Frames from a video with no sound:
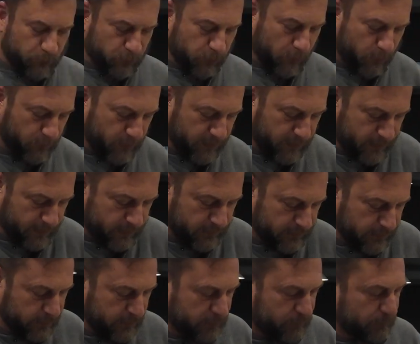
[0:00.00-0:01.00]
what we got in
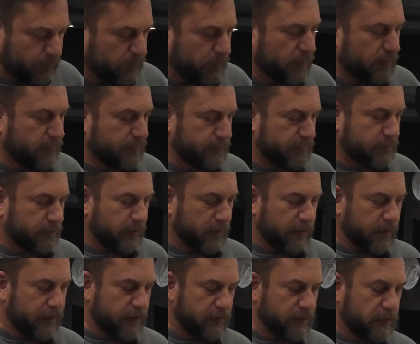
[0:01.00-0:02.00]
this was
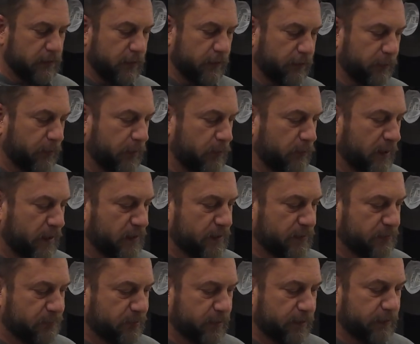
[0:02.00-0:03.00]
a 3-way
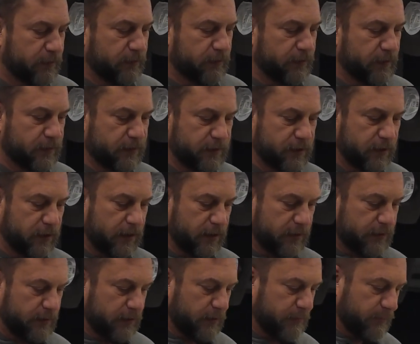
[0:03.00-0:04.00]
splitter, and this
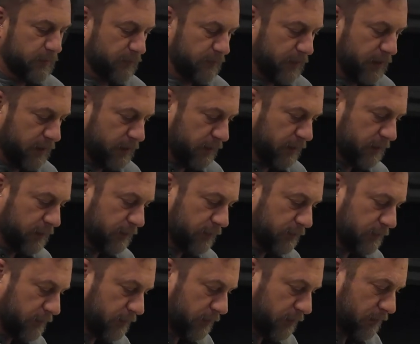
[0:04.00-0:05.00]
connects up directly
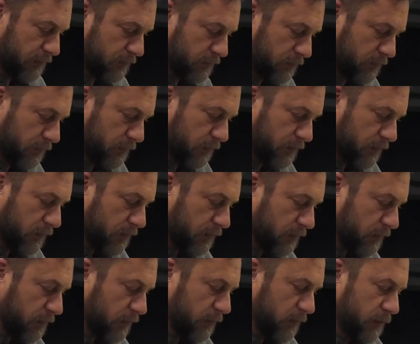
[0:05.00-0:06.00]
to the
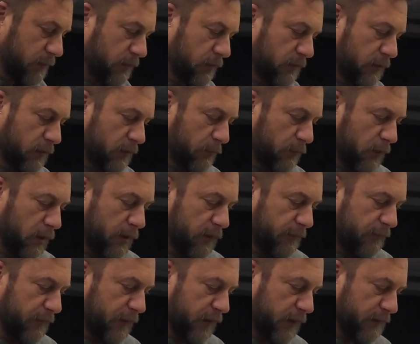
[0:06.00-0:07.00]
water
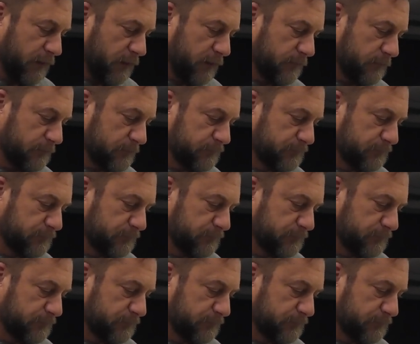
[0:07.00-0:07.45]
faucet,